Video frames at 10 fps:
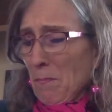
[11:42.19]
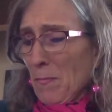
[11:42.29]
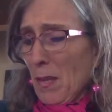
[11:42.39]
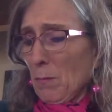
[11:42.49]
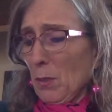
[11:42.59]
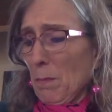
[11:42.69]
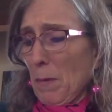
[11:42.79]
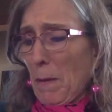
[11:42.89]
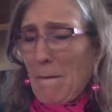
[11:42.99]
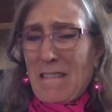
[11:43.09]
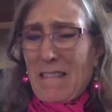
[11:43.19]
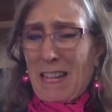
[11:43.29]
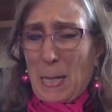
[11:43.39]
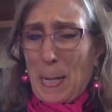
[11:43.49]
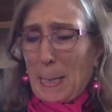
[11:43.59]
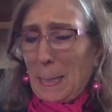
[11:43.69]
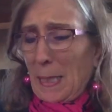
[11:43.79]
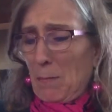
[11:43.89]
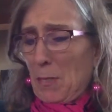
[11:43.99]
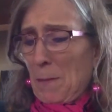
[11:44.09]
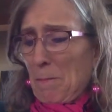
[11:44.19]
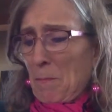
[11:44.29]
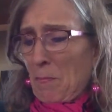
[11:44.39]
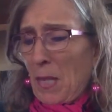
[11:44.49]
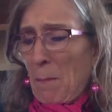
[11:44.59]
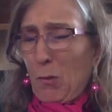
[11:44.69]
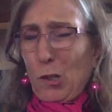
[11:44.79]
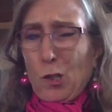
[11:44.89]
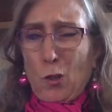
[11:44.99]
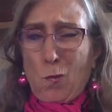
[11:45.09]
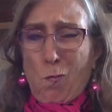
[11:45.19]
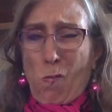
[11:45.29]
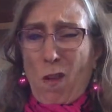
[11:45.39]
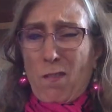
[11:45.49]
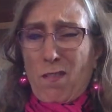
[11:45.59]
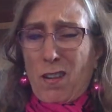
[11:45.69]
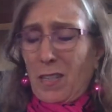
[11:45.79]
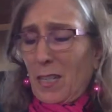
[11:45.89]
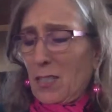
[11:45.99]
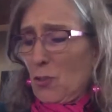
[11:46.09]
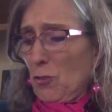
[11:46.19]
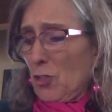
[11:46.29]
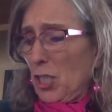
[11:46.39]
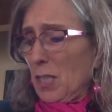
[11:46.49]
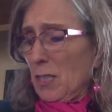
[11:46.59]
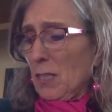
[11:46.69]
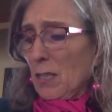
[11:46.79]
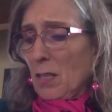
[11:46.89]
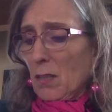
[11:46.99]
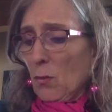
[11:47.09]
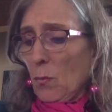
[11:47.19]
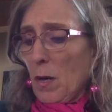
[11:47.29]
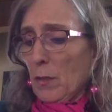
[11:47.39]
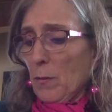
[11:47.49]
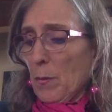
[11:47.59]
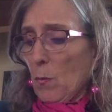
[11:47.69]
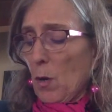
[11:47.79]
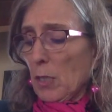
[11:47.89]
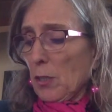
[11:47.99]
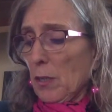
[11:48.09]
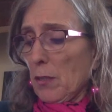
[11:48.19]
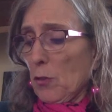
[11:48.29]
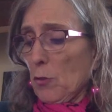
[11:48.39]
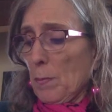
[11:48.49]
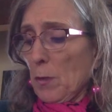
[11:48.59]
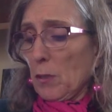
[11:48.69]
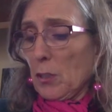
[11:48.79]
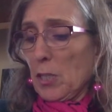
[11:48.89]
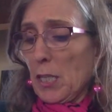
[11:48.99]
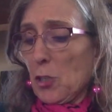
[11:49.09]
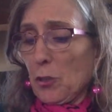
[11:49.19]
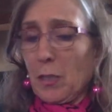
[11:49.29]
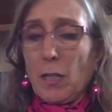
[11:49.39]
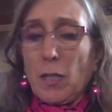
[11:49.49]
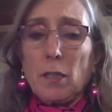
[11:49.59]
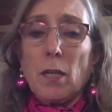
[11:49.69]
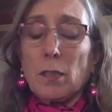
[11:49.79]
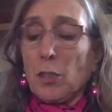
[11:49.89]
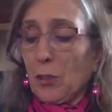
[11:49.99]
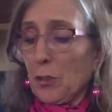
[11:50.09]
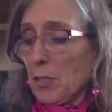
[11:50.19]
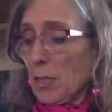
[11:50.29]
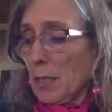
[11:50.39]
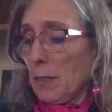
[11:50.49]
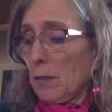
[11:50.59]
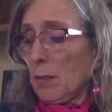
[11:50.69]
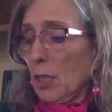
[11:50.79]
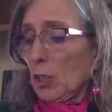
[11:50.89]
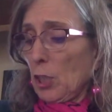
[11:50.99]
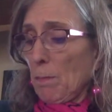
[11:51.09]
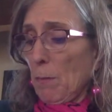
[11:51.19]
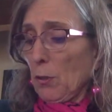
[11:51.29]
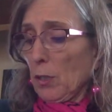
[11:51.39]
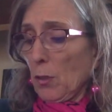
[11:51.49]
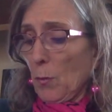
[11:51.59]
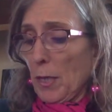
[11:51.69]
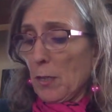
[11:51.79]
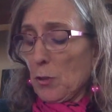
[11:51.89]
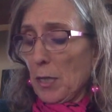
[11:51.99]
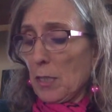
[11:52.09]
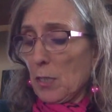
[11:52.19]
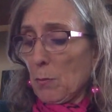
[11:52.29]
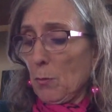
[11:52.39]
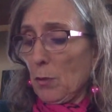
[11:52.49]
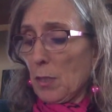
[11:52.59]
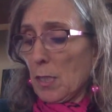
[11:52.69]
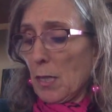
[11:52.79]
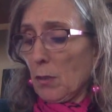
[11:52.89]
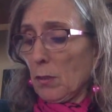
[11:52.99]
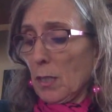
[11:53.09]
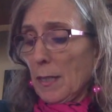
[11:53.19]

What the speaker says: Emily bit nervously at her lips and pushed her tongue against her cheeks. The water from the washcloth had dripped on her t-shirt, and it clung to her skin. She pulled it away and tried to smooth it down.